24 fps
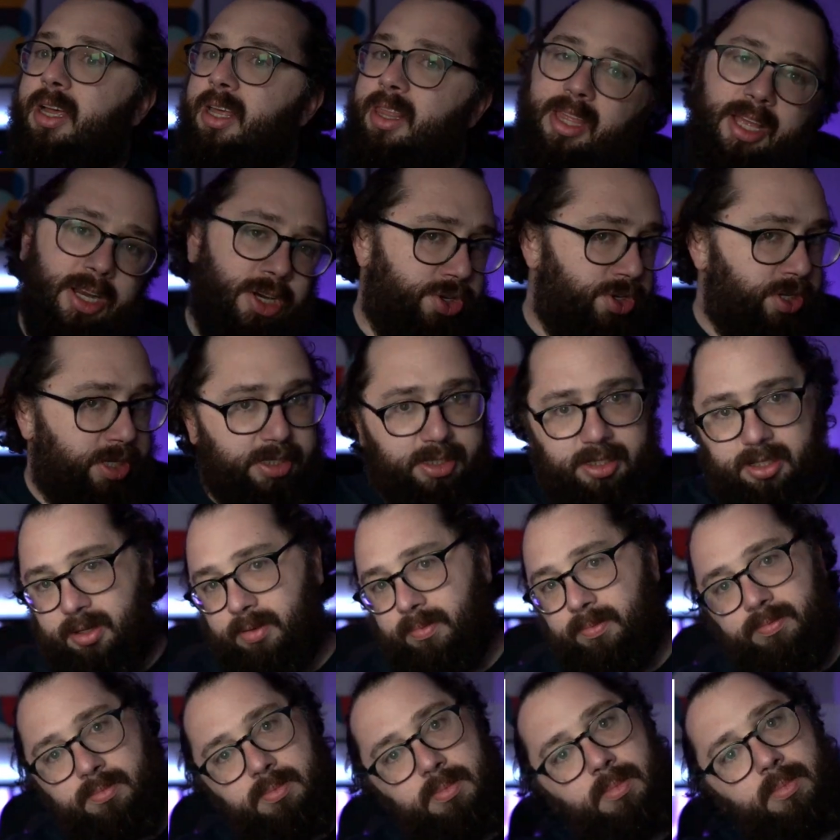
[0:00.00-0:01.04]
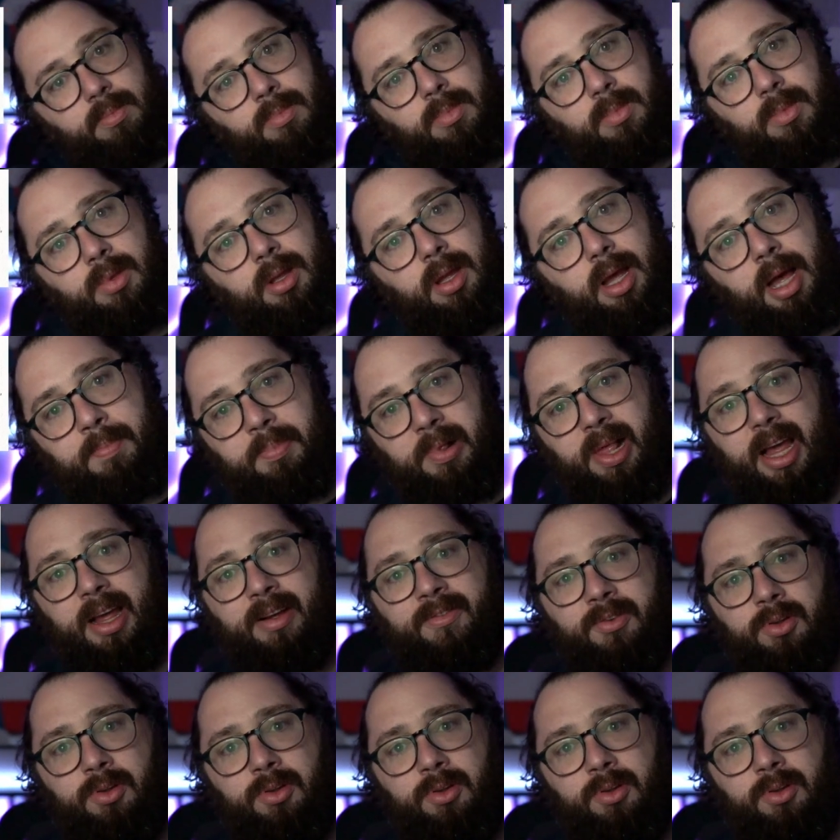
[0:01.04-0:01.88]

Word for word: than just applying